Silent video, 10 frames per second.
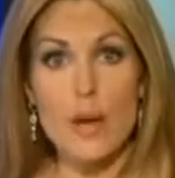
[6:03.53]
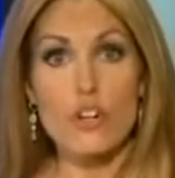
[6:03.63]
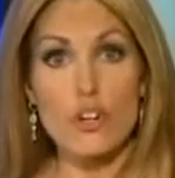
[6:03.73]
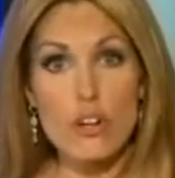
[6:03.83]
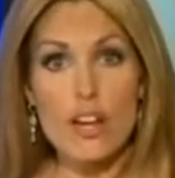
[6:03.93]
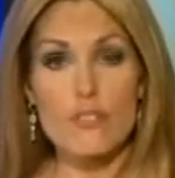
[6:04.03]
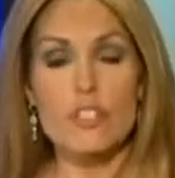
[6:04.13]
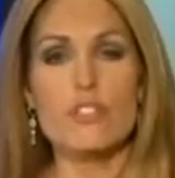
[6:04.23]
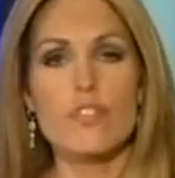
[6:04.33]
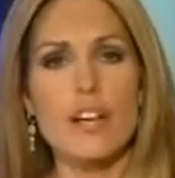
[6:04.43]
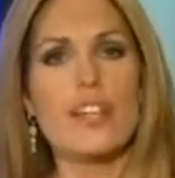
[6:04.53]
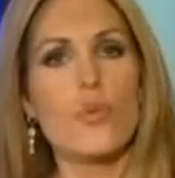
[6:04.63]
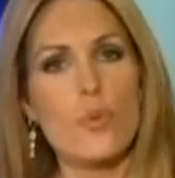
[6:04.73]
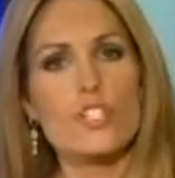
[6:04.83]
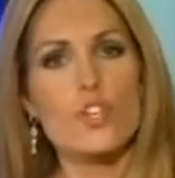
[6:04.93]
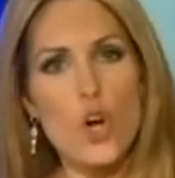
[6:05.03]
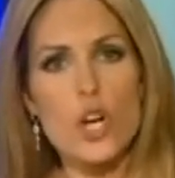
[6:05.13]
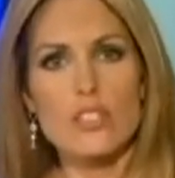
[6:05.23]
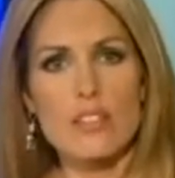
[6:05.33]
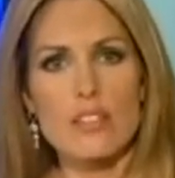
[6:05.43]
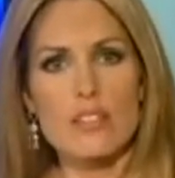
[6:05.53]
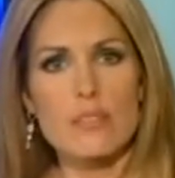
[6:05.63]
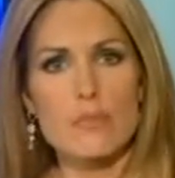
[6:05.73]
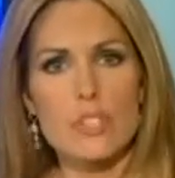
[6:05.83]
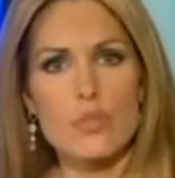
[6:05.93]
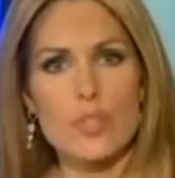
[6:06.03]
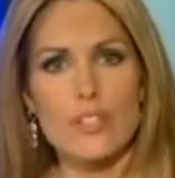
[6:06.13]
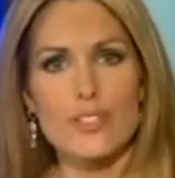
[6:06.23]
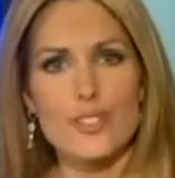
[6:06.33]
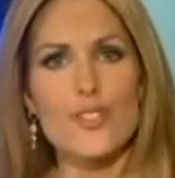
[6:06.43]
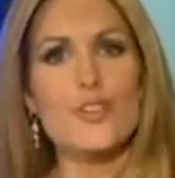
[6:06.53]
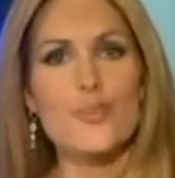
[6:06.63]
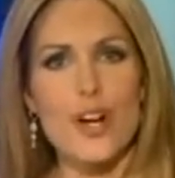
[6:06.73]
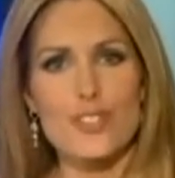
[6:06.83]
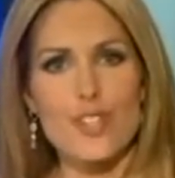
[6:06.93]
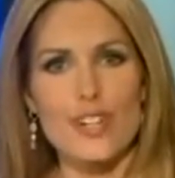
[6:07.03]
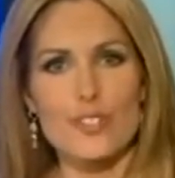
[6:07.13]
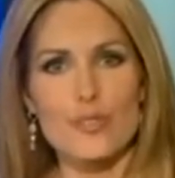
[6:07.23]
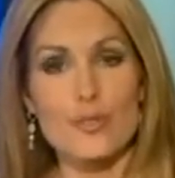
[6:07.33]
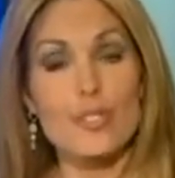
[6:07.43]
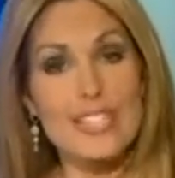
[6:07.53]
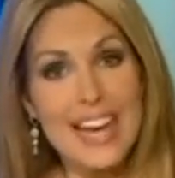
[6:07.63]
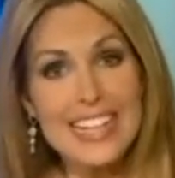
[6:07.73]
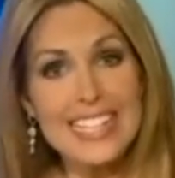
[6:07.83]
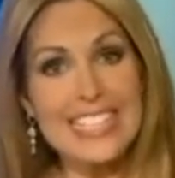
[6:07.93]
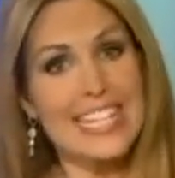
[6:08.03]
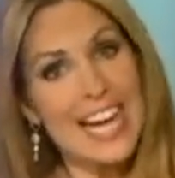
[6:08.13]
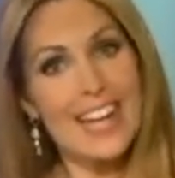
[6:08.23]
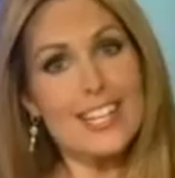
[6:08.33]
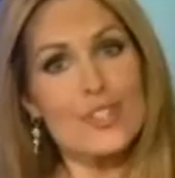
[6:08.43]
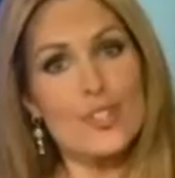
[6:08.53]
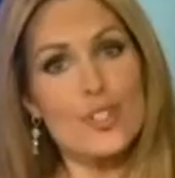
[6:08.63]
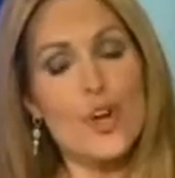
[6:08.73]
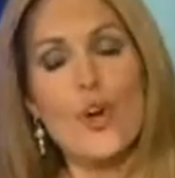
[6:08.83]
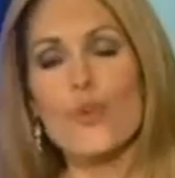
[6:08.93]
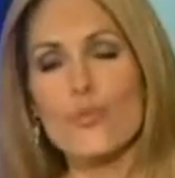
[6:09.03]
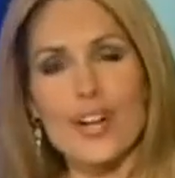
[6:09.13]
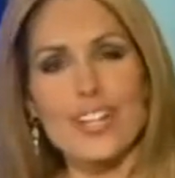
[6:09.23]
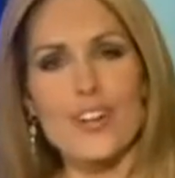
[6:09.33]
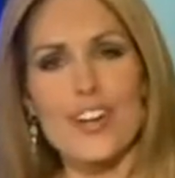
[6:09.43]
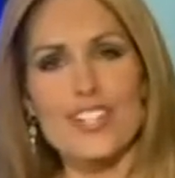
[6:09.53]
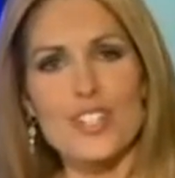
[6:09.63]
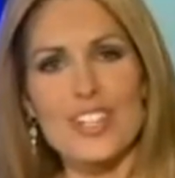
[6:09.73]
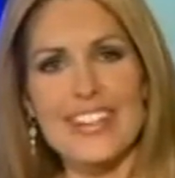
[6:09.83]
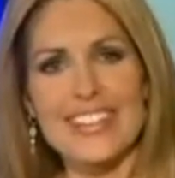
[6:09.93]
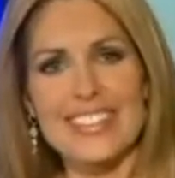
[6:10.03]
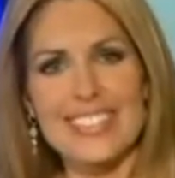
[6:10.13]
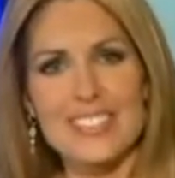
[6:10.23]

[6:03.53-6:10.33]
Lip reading: about her efforts to find out what's causing this mystery illness. So you can watch Dr. Drew tonight. It's at 9 Eastern, right here on HLN.